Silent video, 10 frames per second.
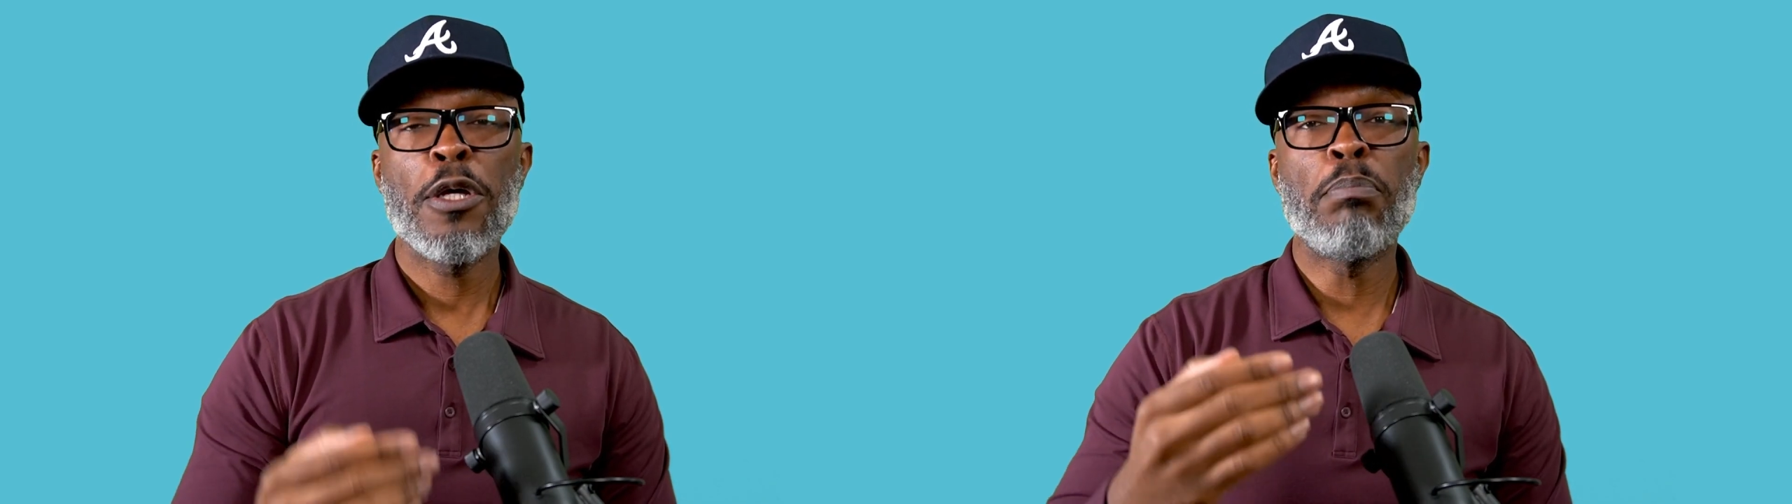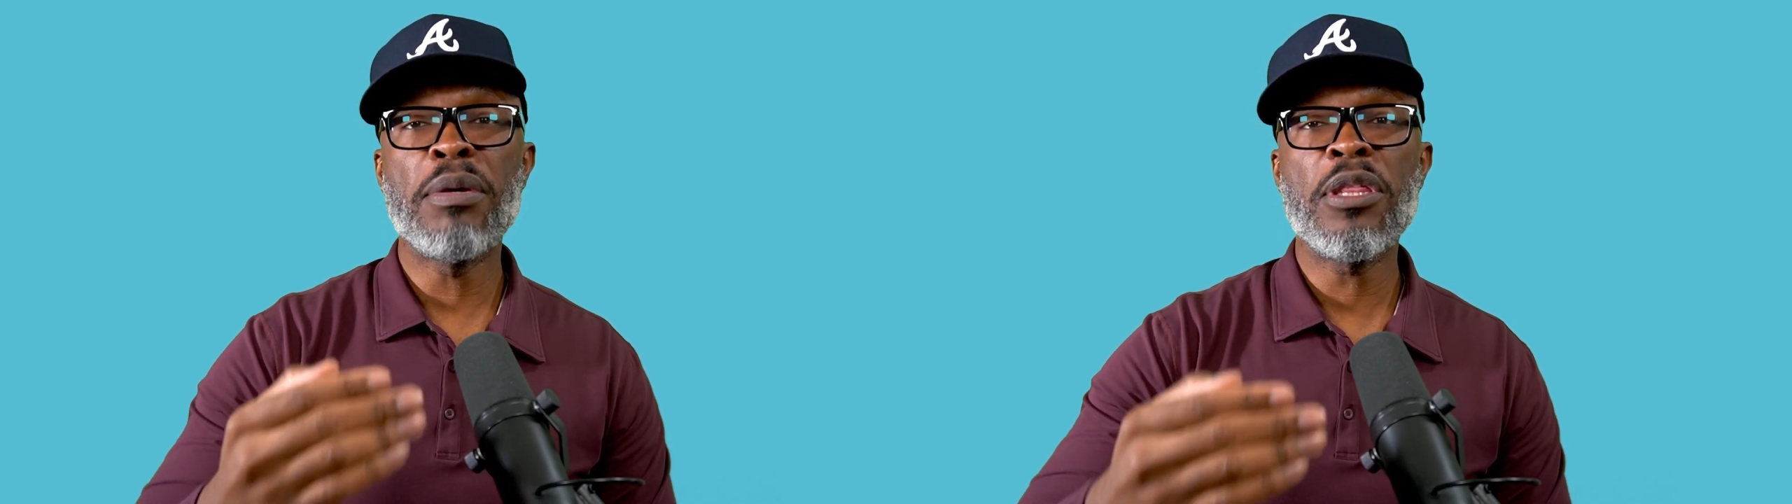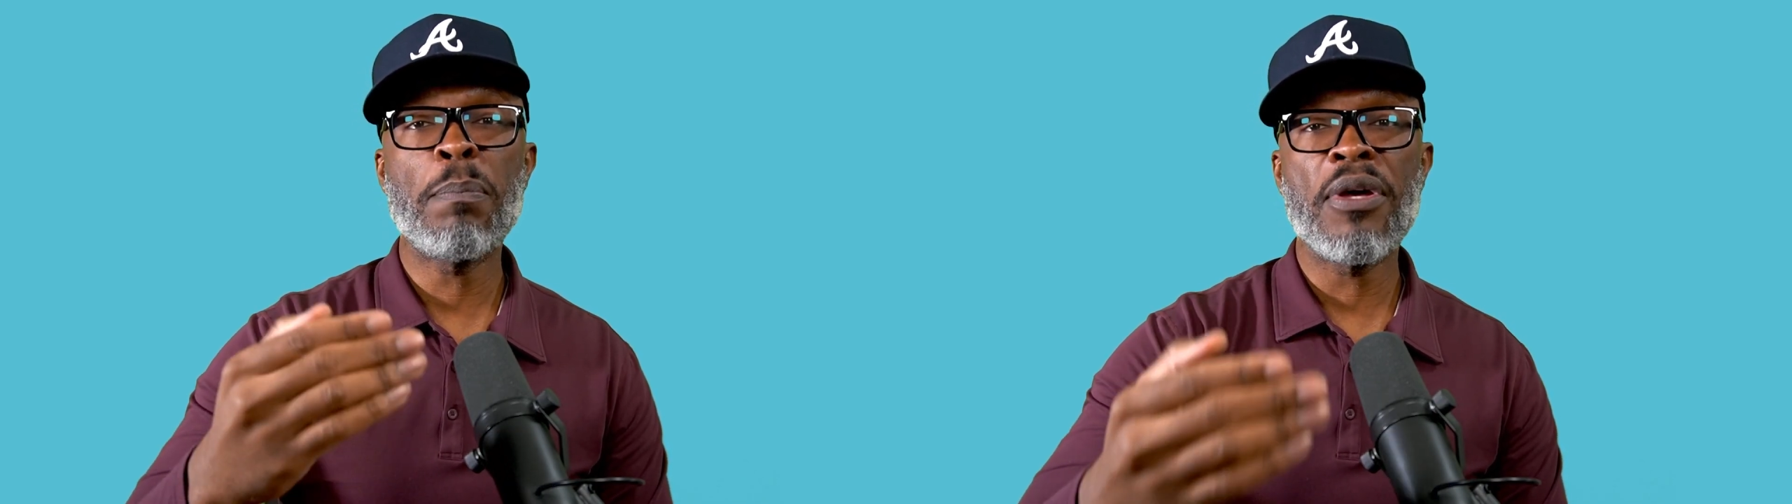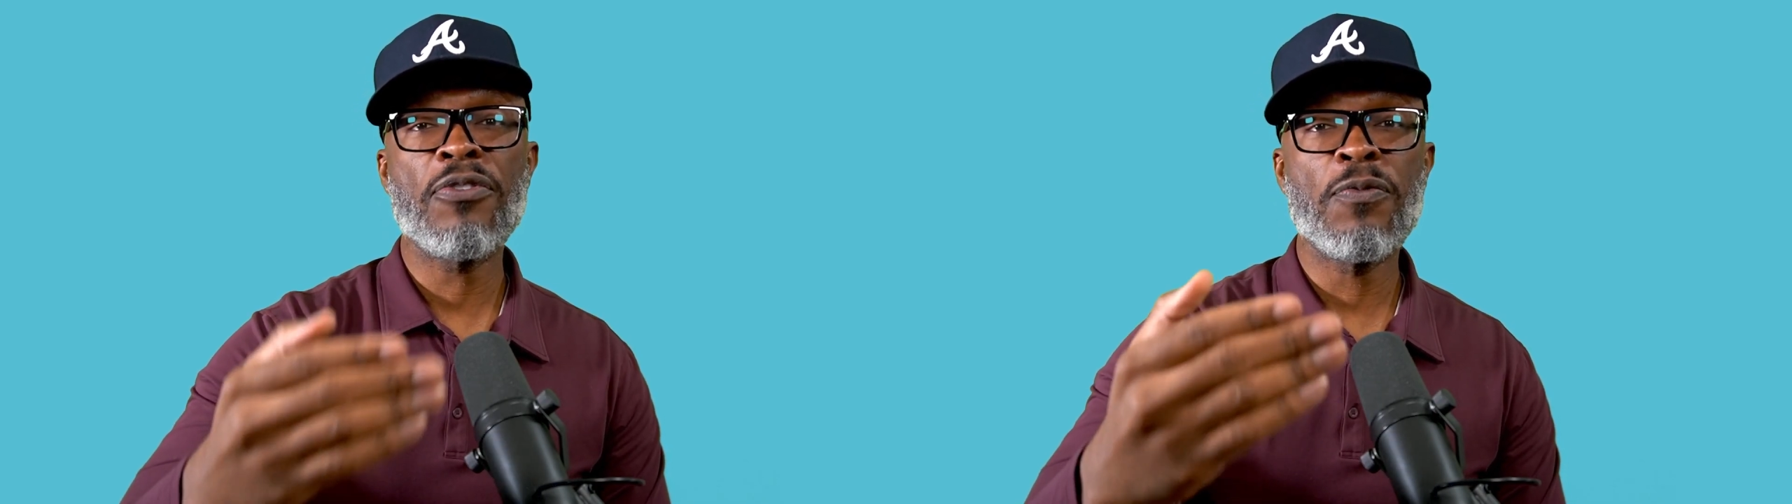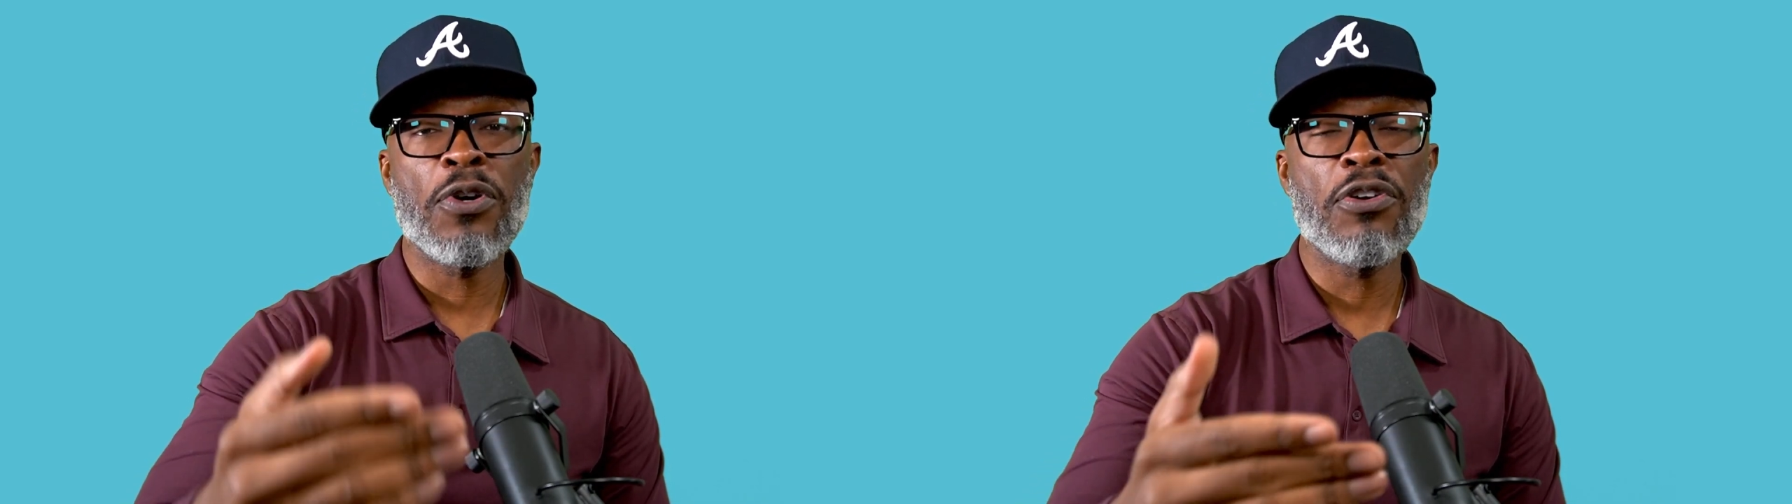be the best
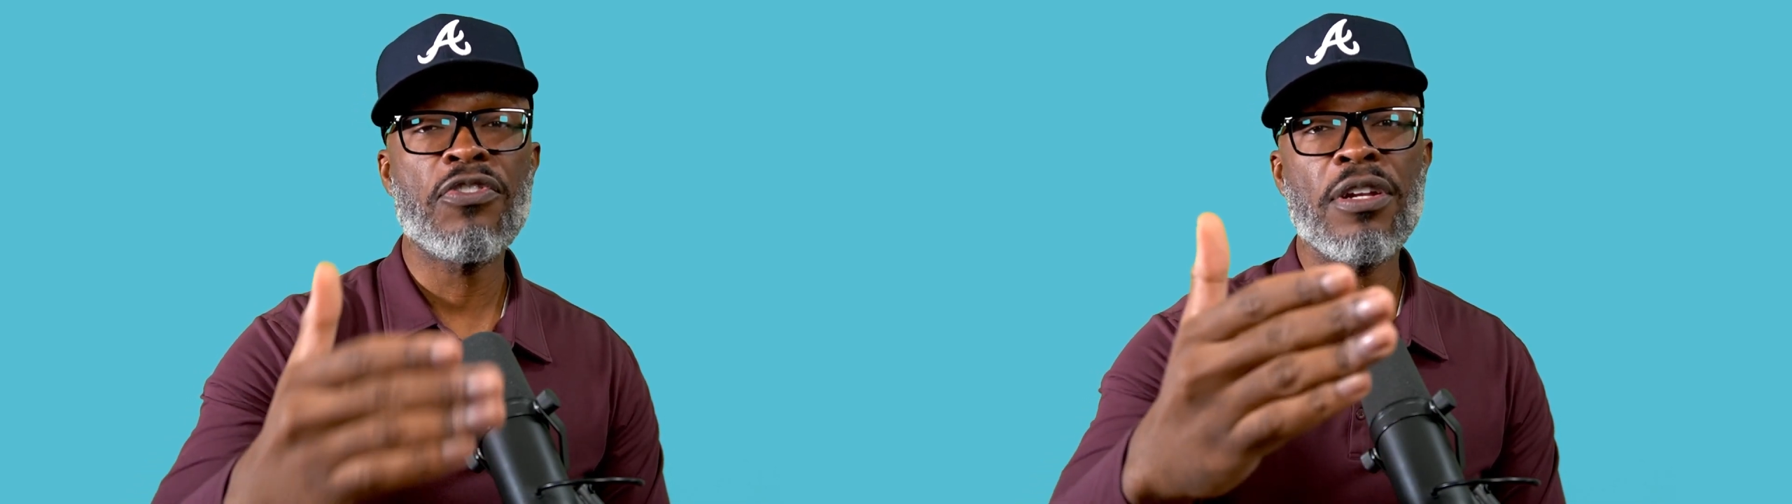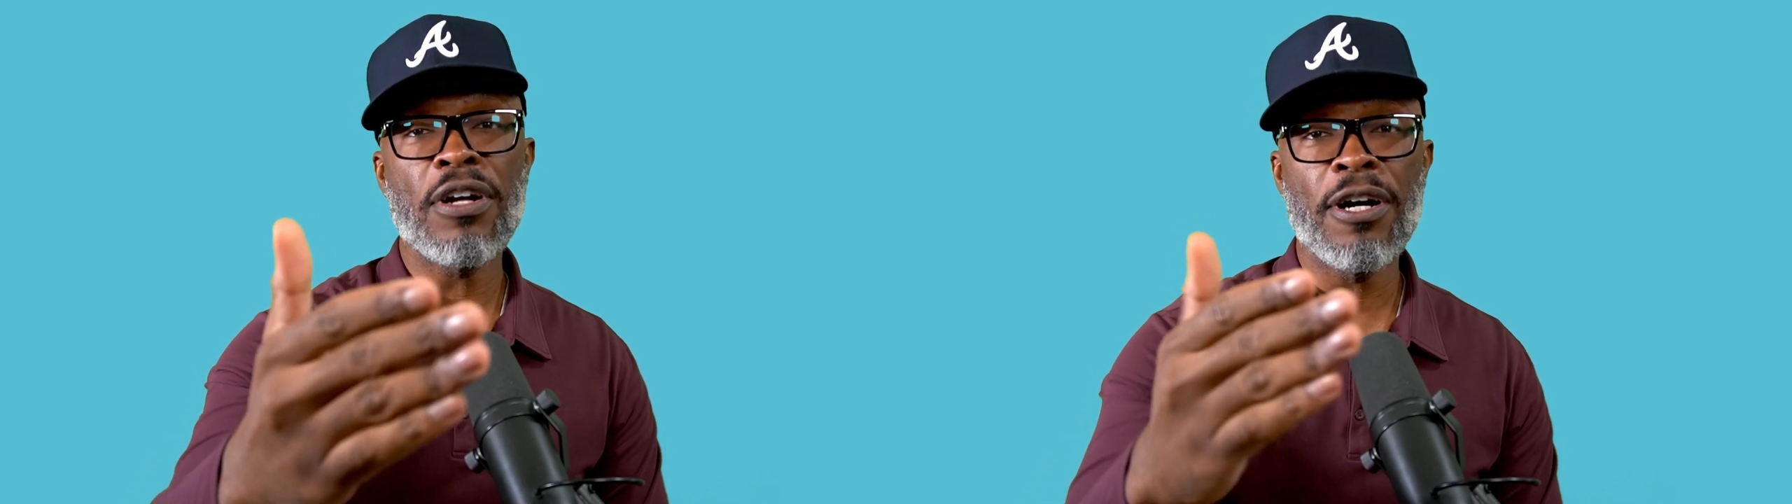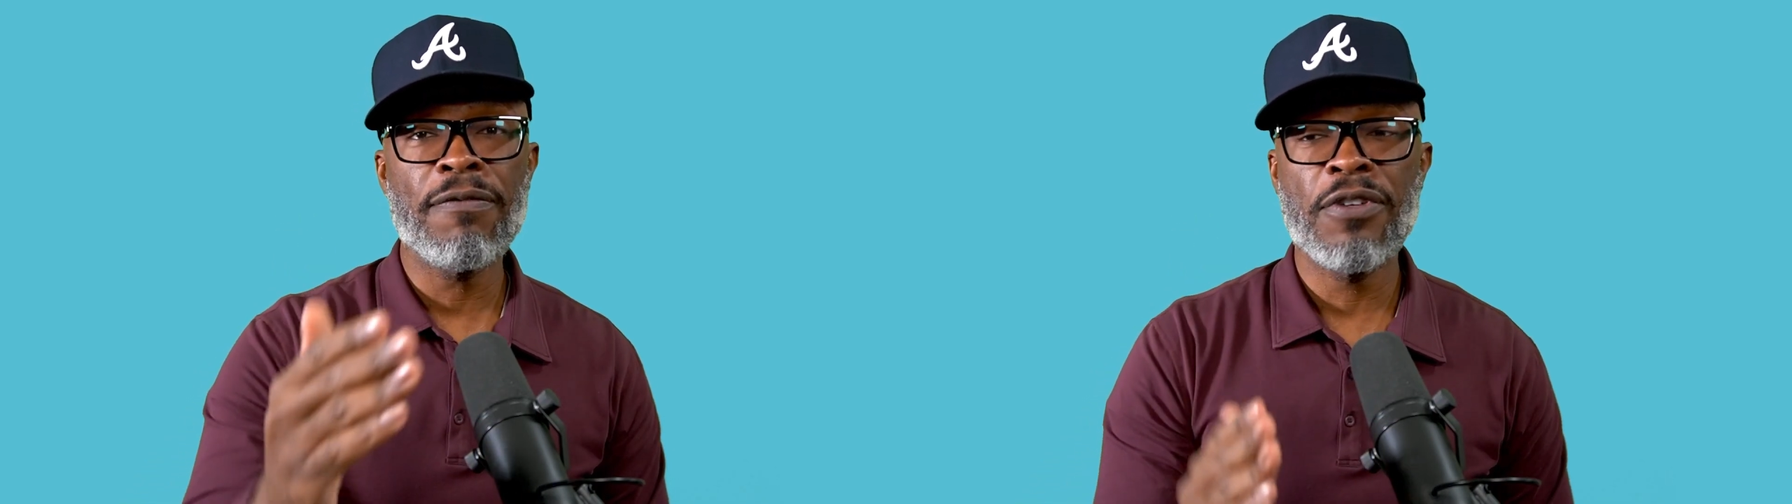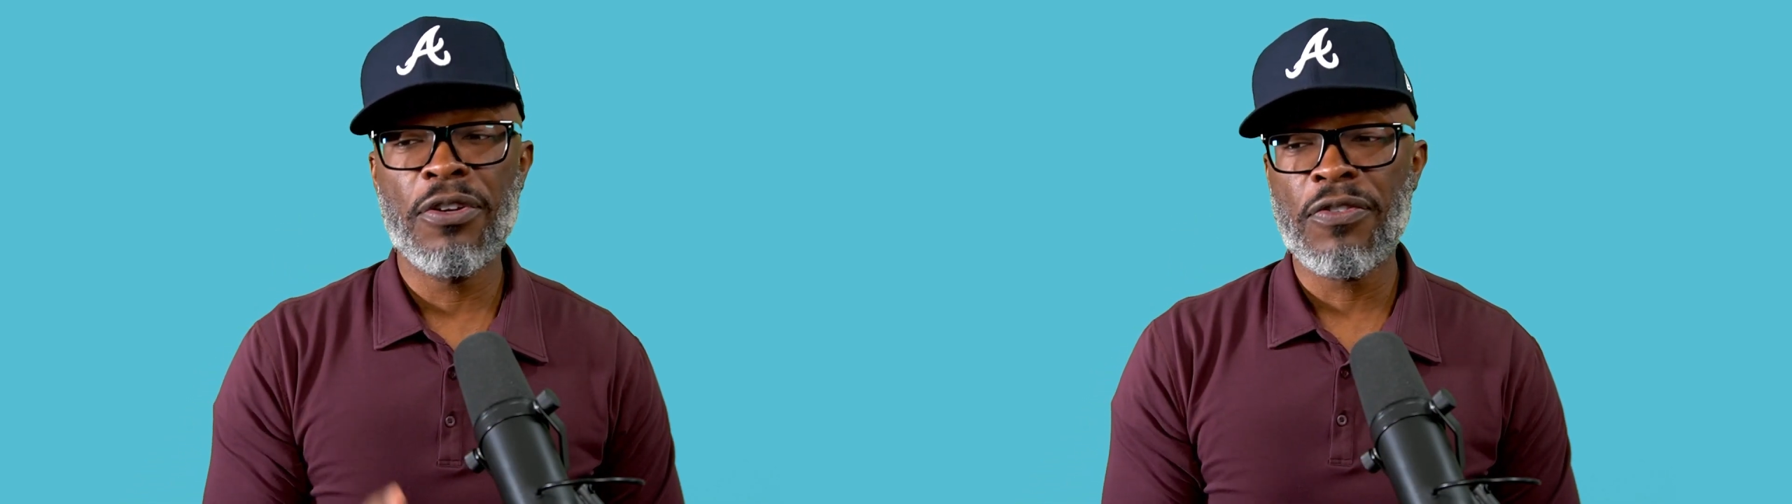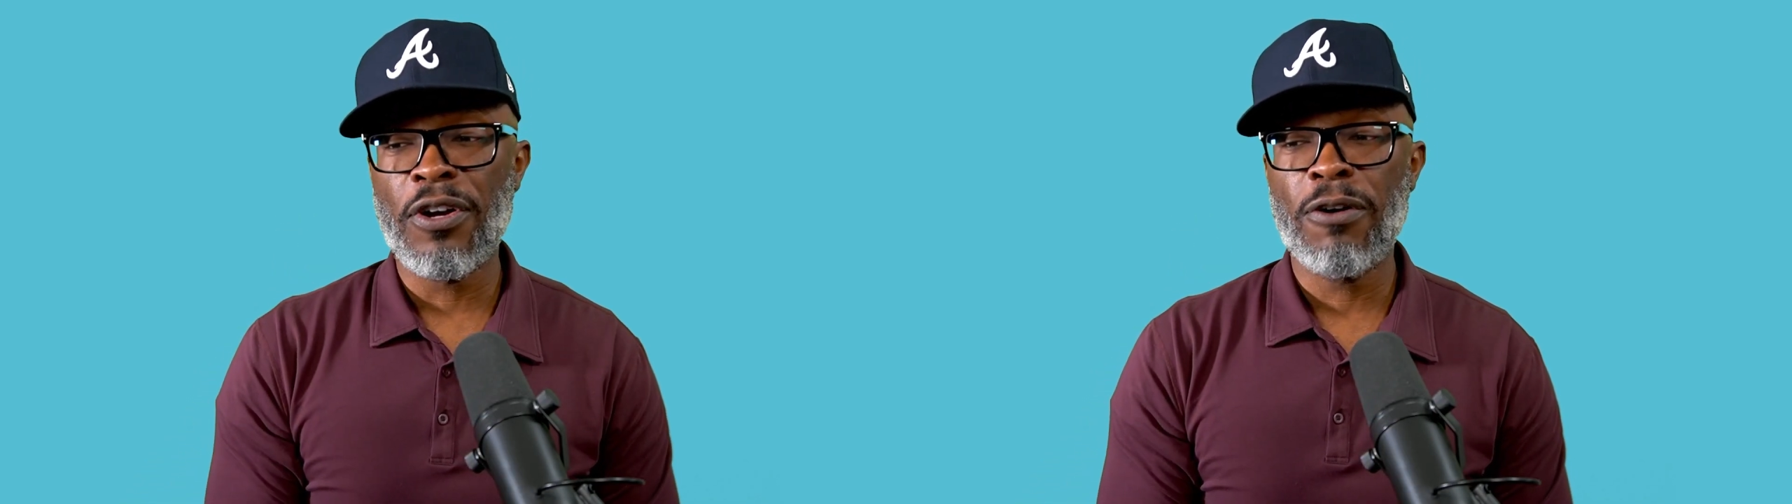version of
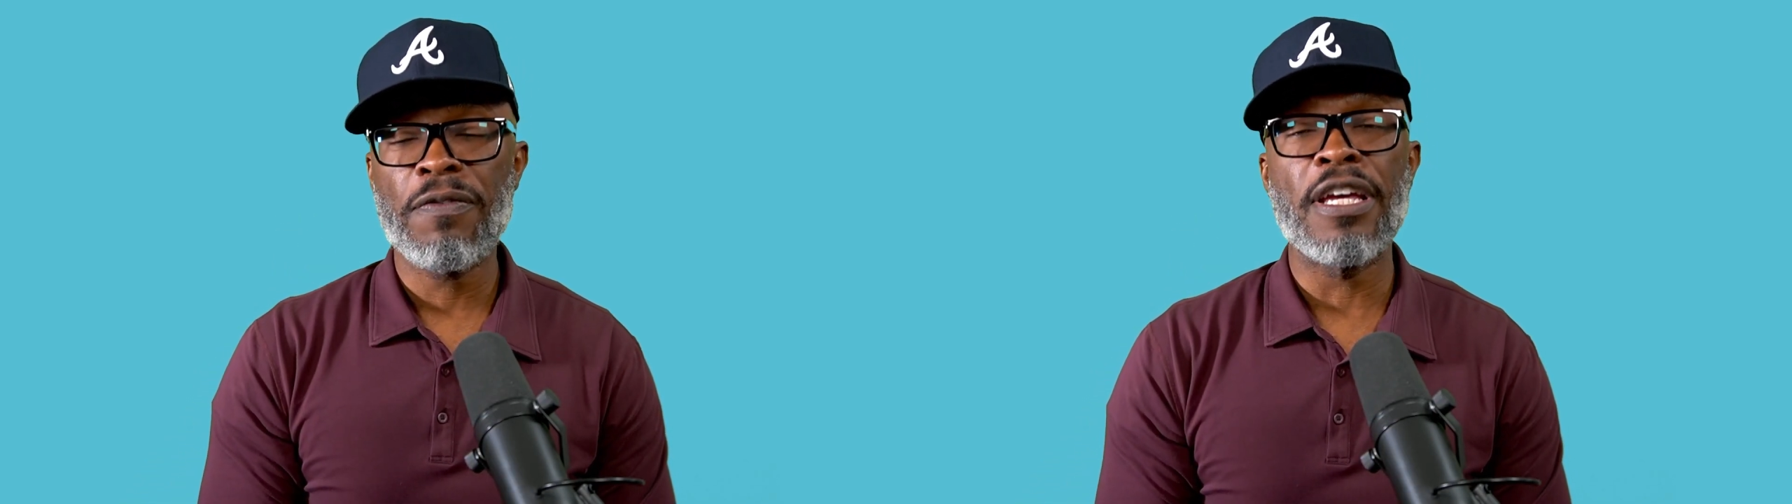yourself,